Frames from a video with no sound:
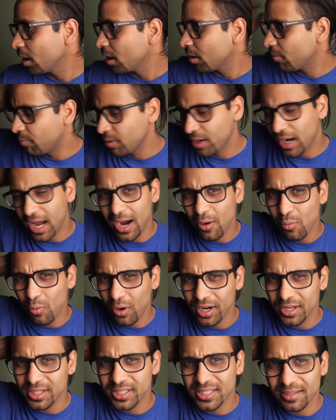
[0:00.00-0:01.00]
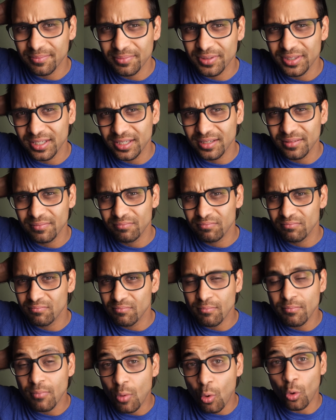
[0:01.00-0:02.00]
But I wanted something
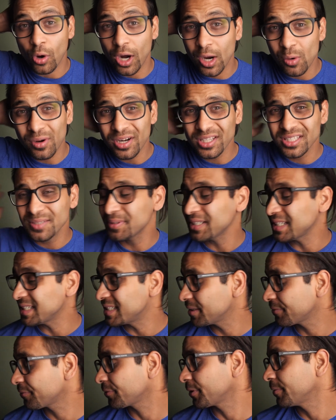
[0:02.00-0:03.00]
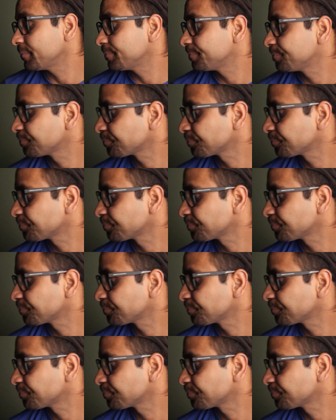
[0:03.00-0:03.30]
more. I wanted something different.